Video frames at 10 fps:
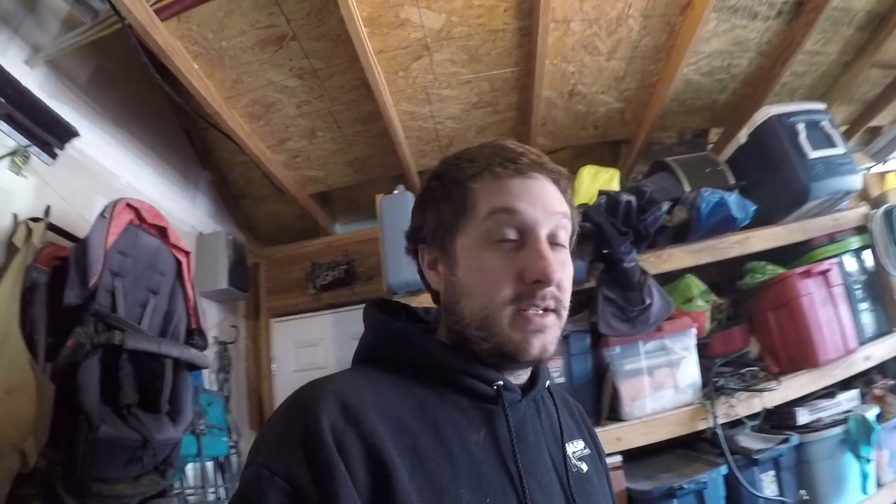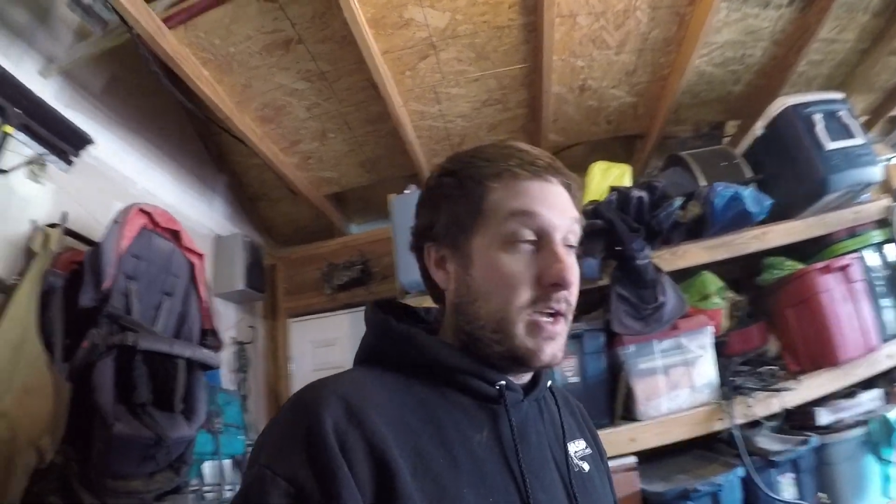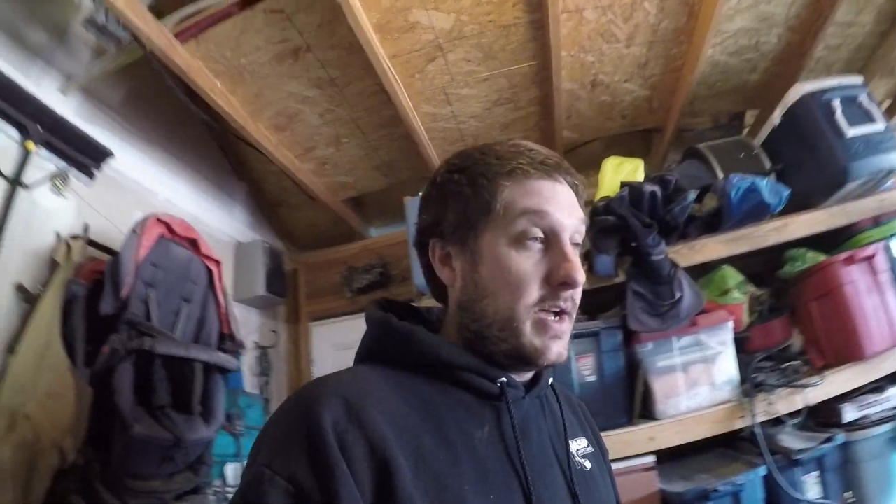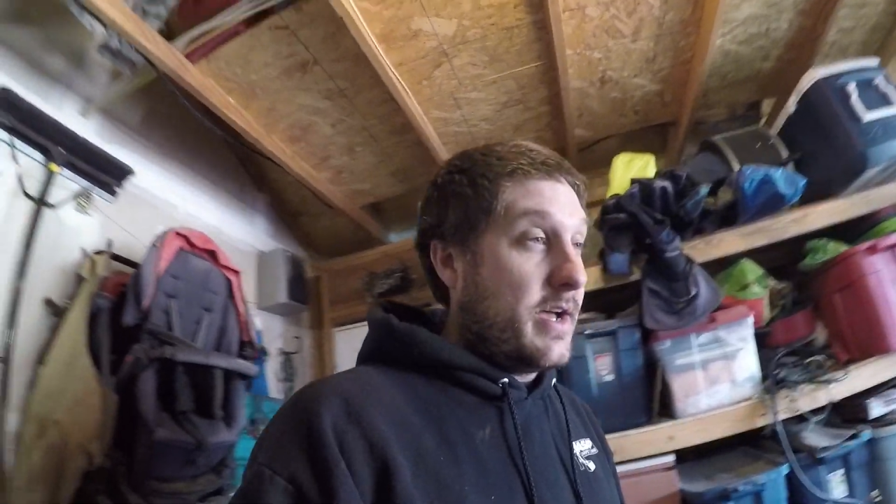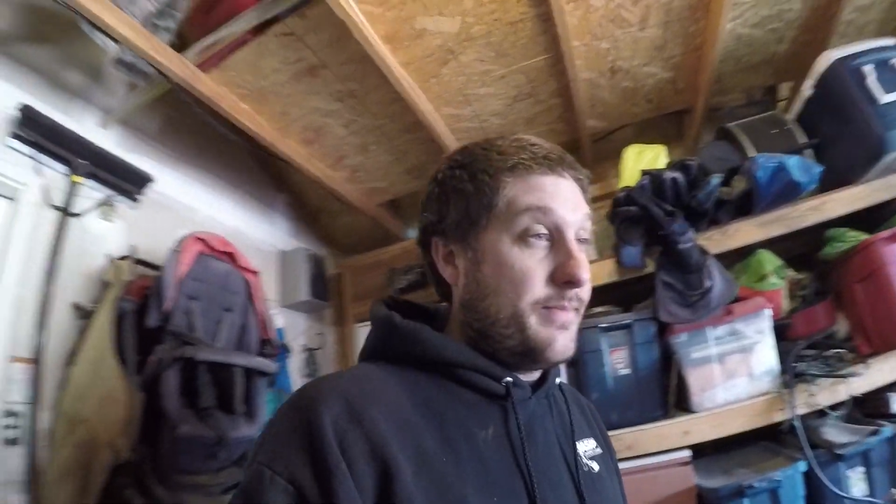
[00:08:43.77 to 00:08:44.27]

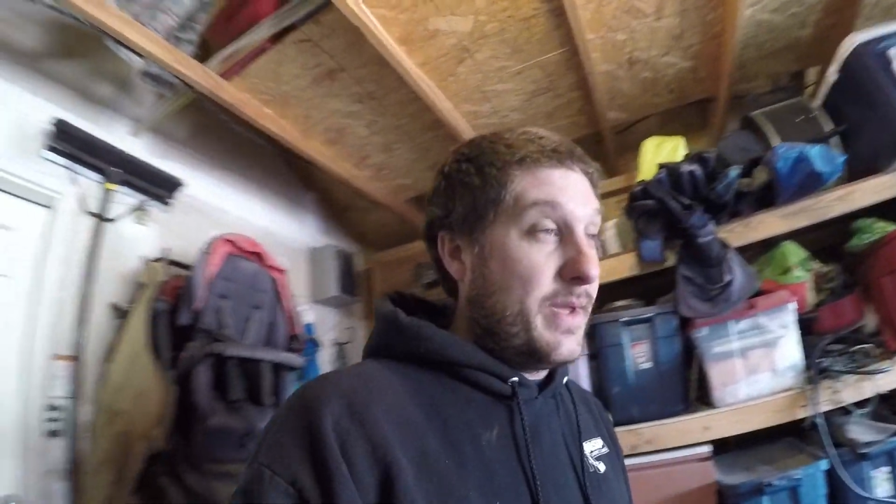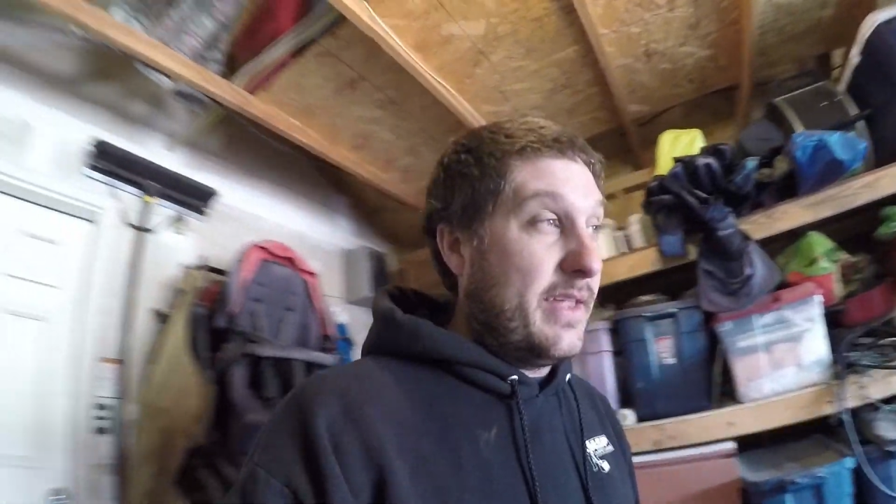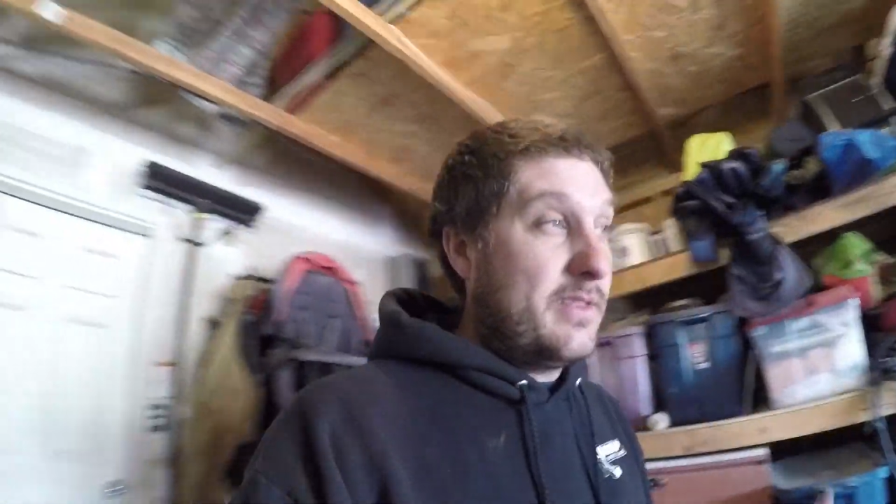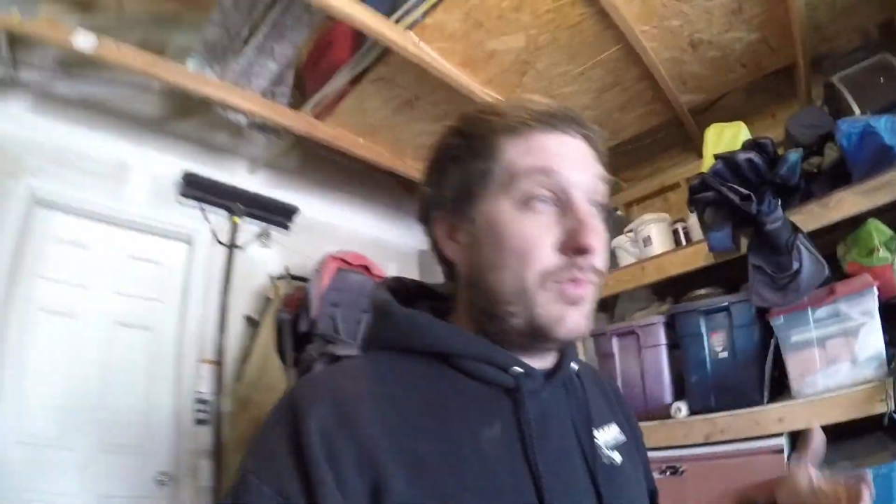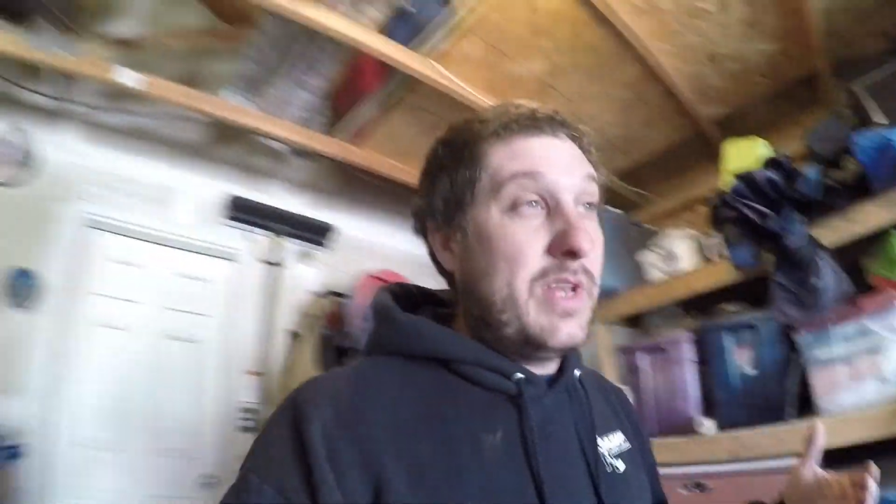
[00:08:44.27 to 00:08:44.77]

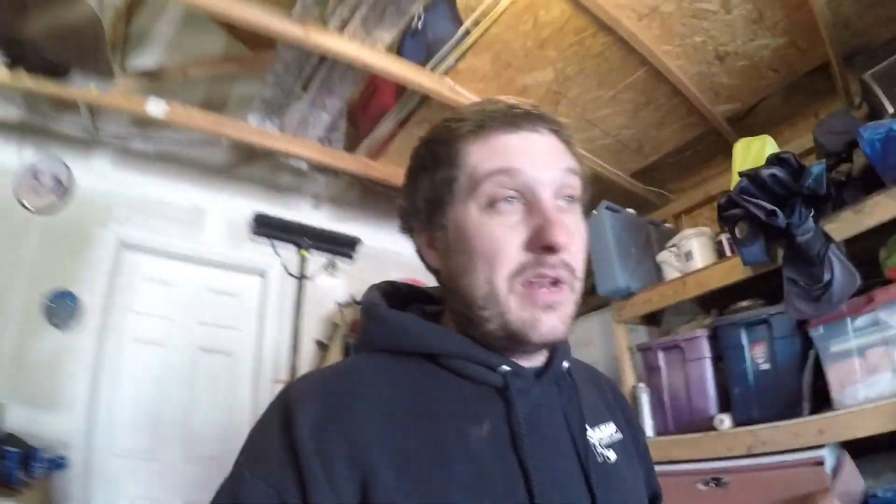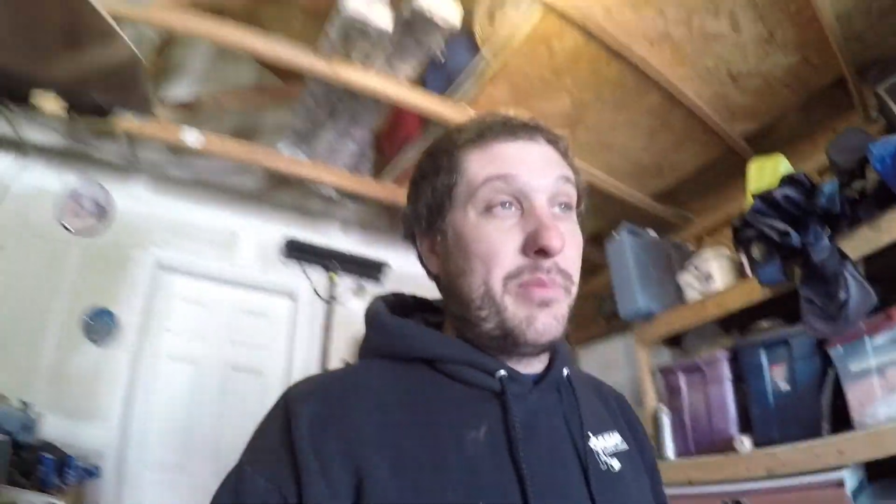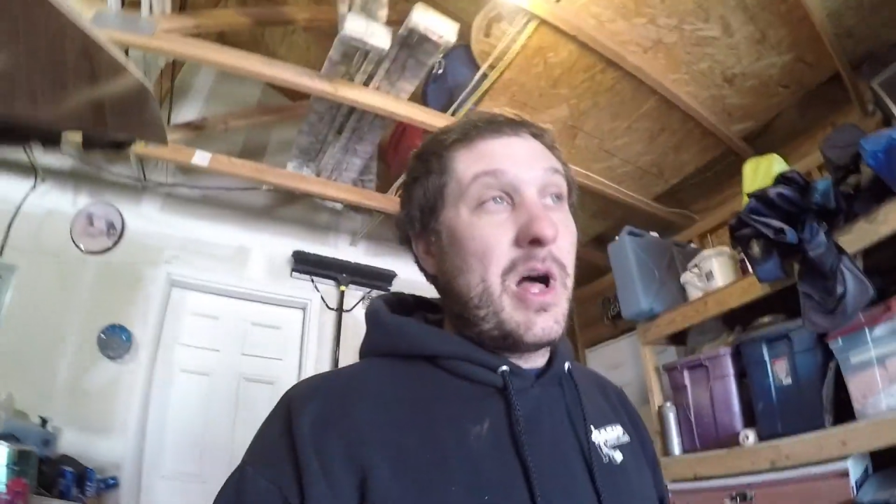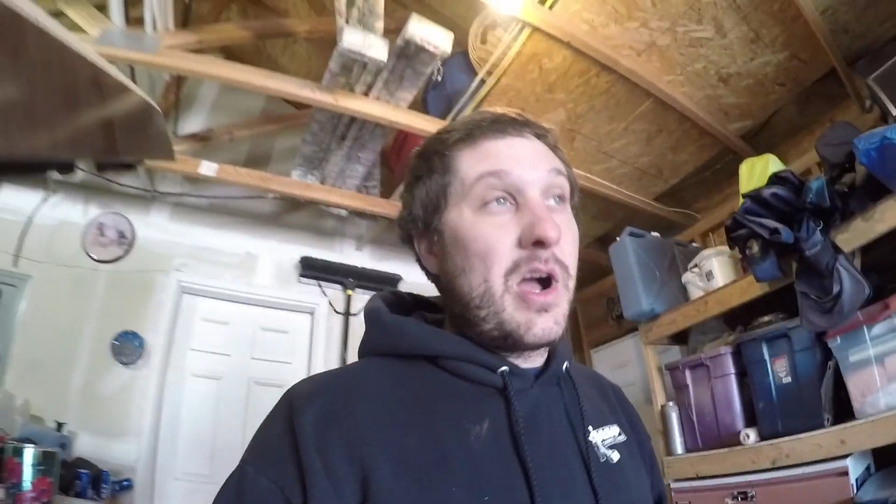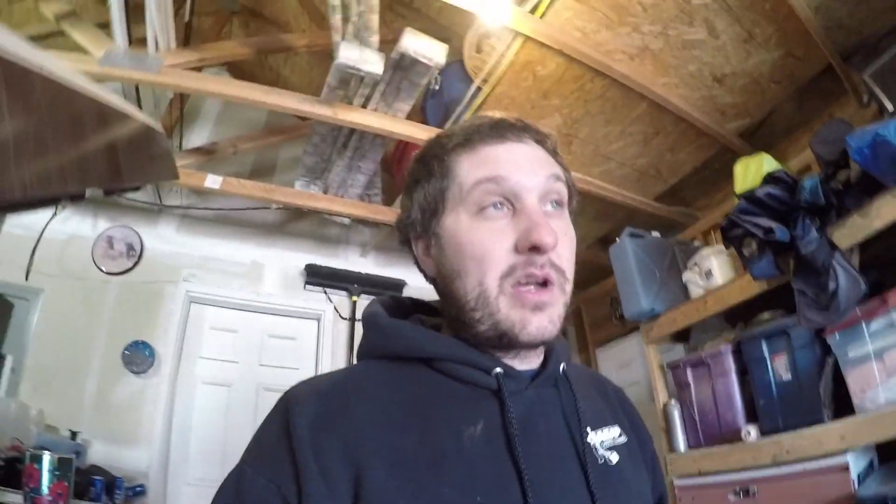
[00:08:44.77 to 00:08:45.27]
and we need a
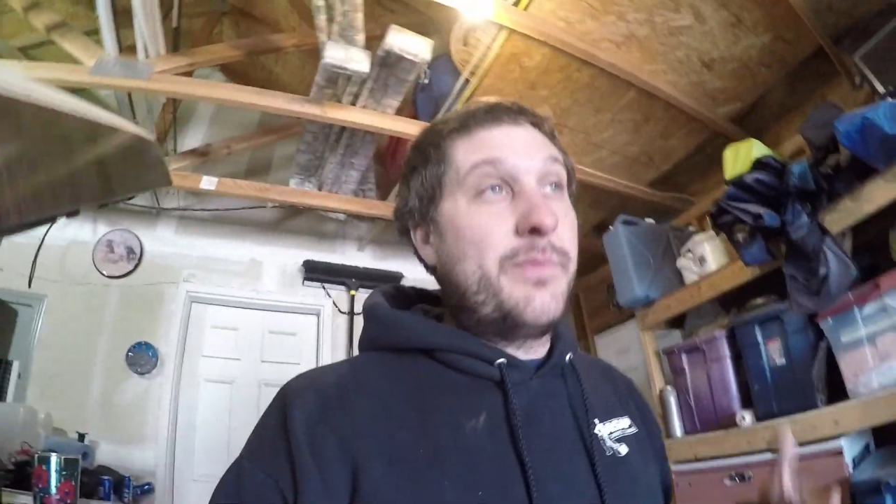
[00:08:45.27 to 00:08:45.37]
block,